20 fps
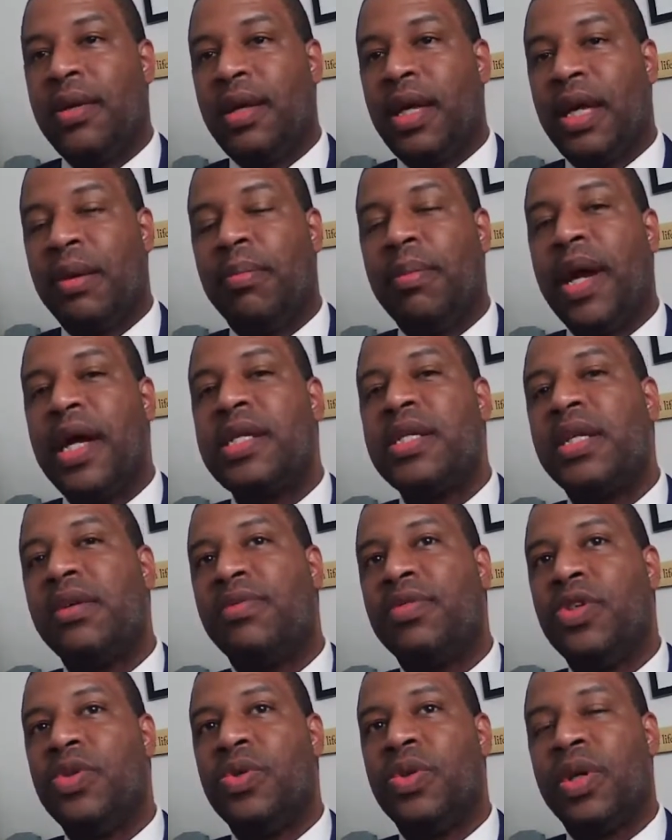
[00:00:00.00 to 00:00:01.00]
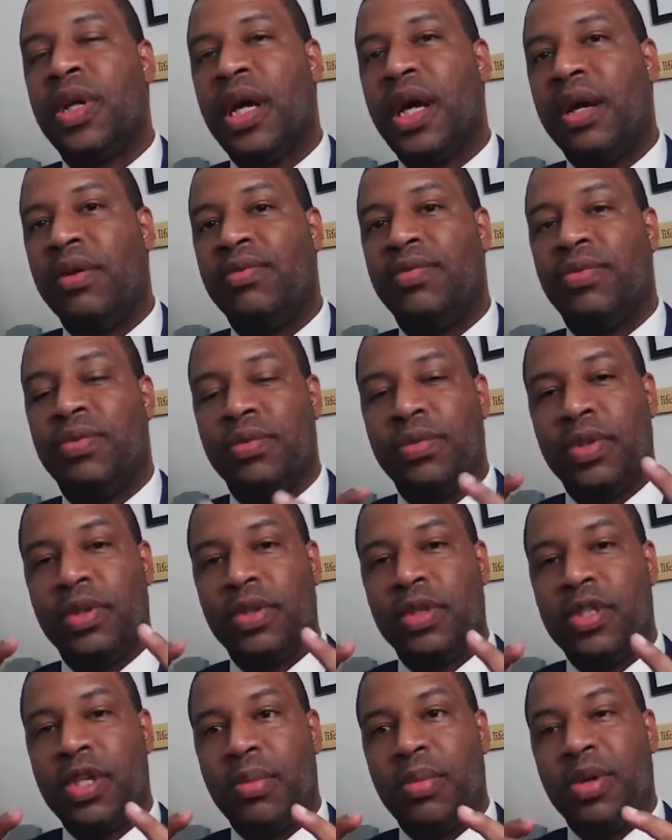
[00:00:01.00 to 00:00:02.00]
Imagine if you could have
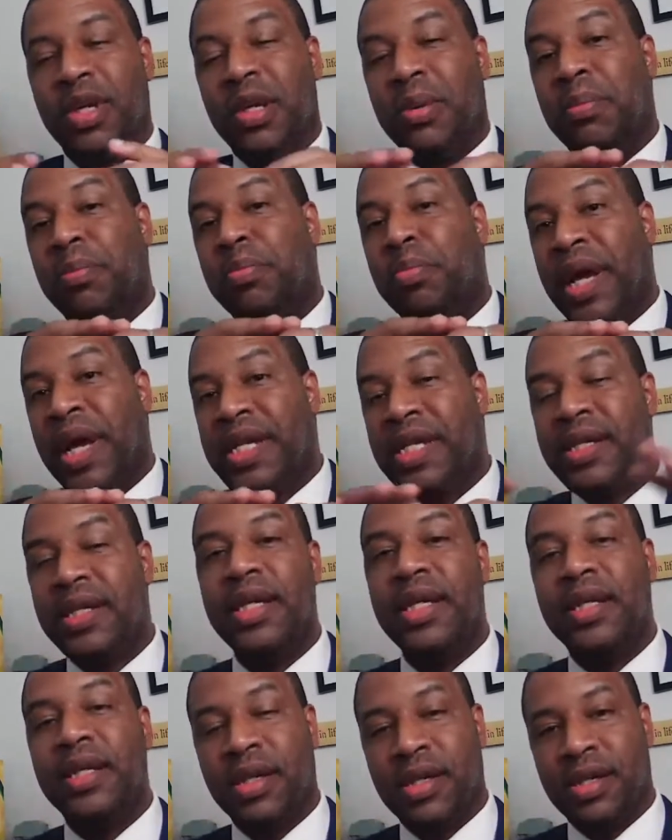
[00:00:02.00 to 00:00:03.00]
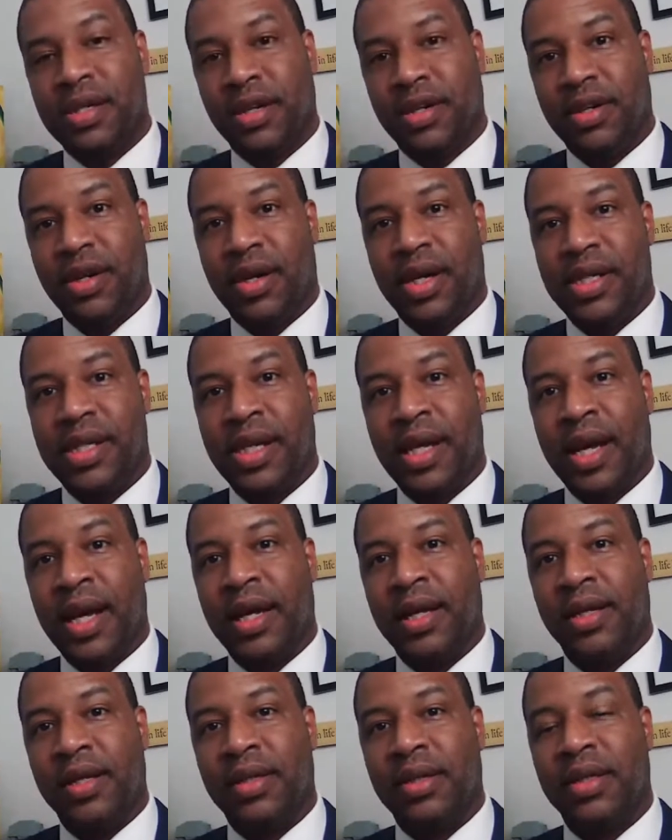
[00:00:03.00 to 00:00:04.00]
some of the best teachers across the
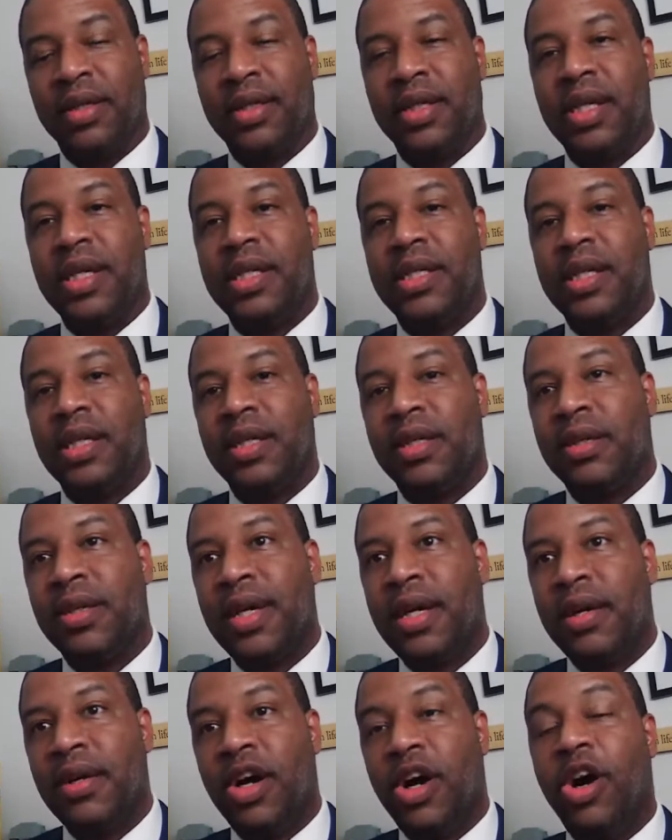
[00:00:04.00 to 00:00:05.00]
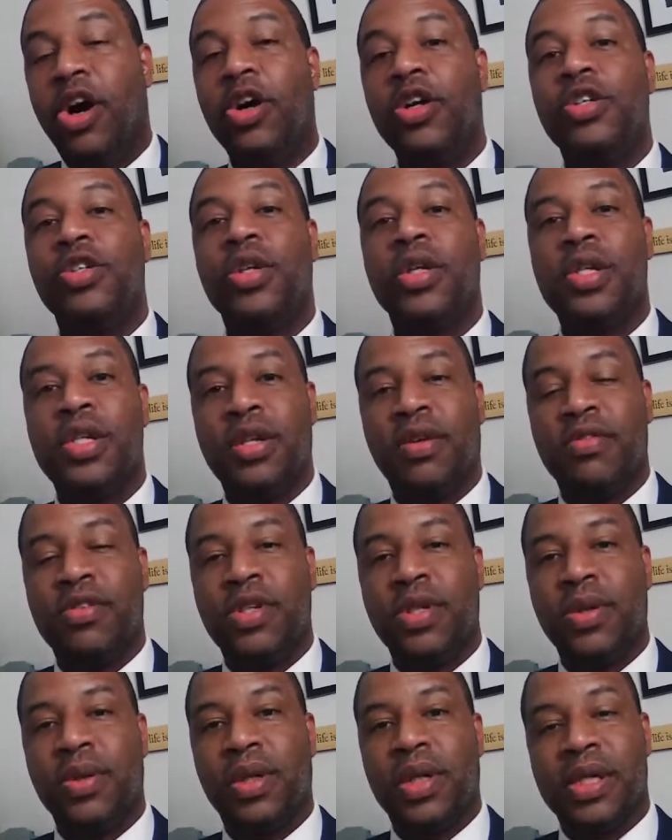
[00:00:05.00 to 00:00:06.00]
island teaching hundreds of
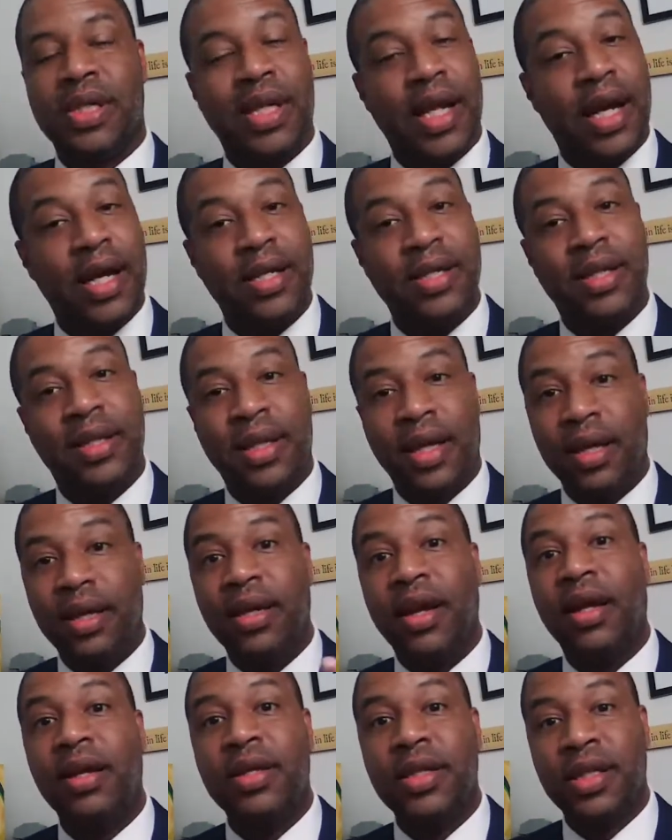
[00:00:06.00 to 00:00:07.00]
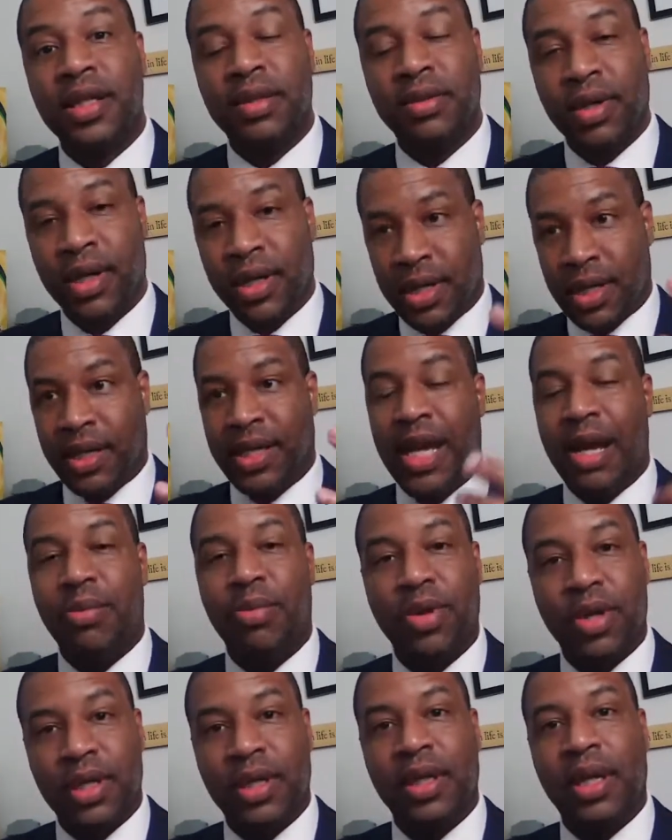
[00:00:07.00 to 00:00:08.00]
students thanks to technology, right? A
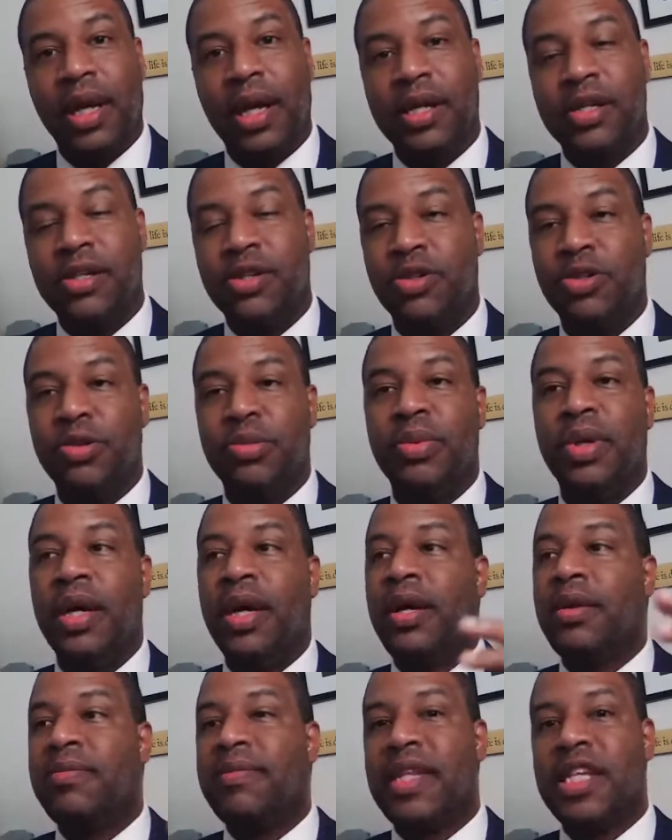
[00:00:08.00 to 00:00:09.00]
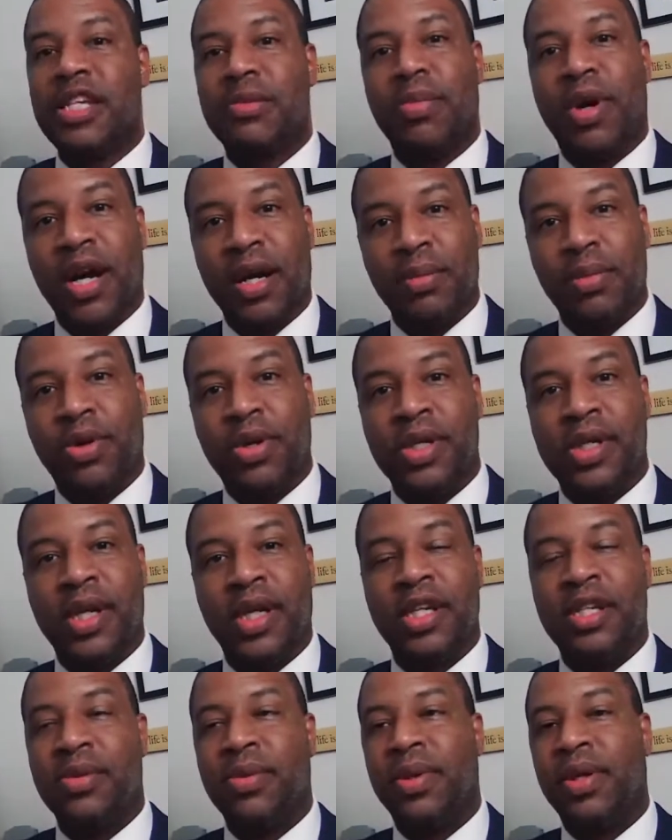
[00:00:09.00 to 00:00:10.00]
camera in the classroom, smart boards
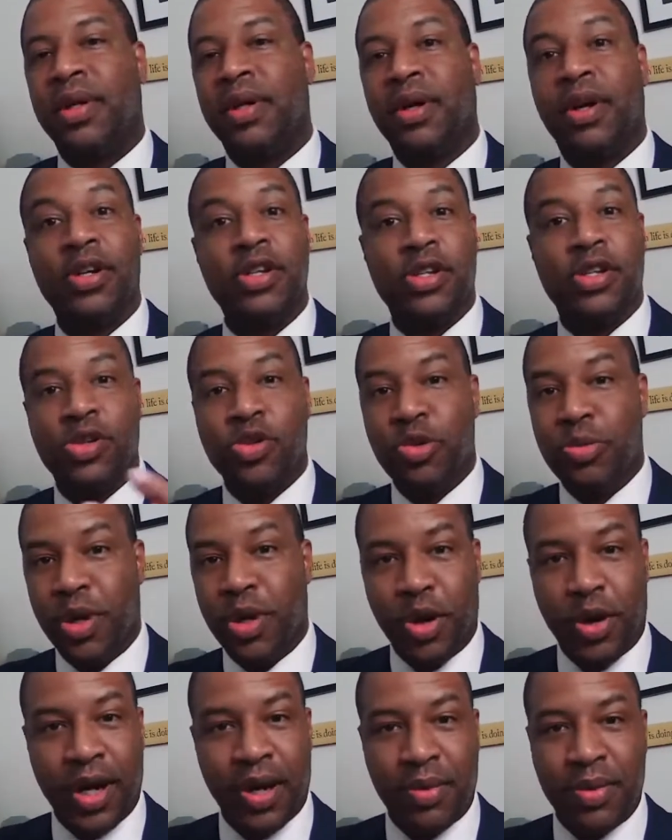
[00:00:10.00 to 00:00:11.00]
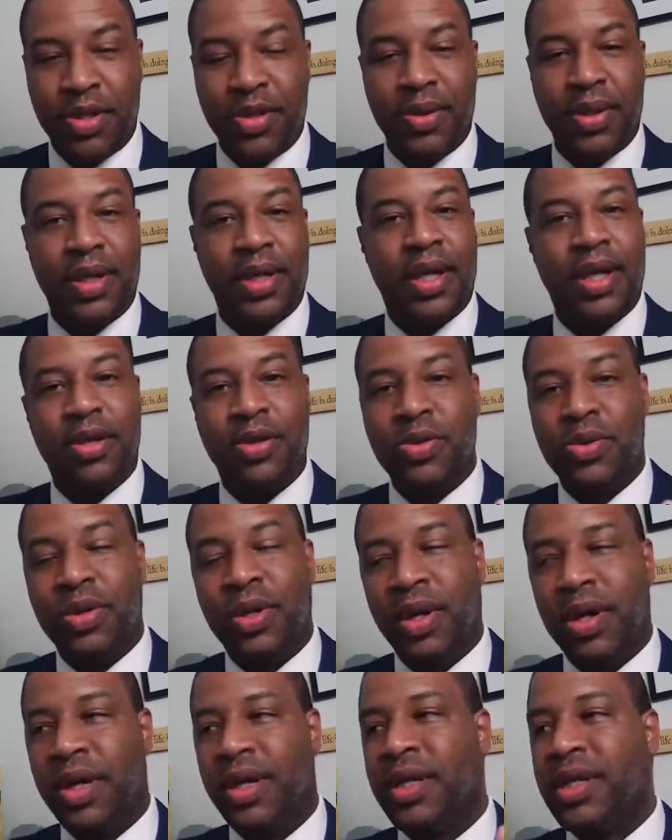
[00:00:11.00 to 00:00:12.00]
elsewhere, or Zoom now that we're doing that,
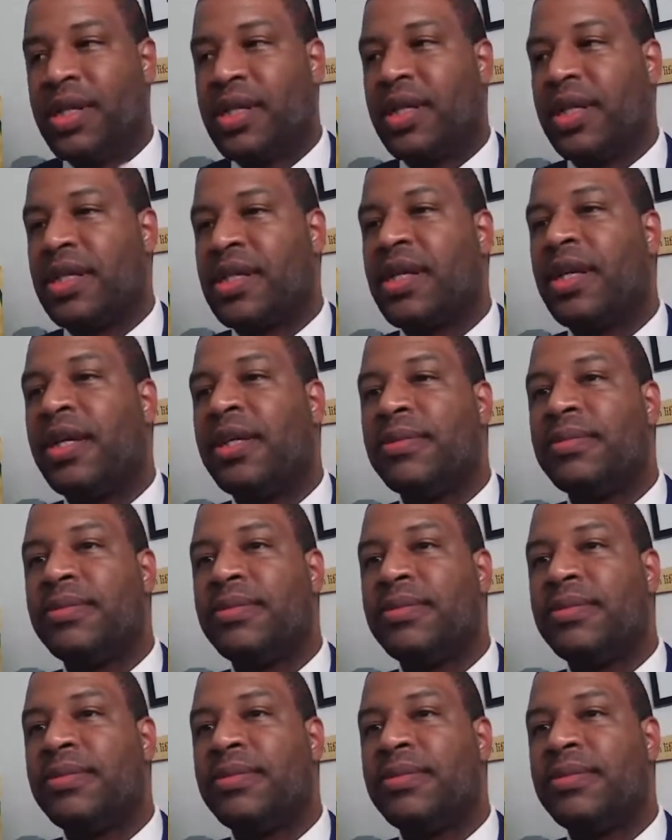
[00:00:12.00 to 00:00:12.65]
Google, all these things.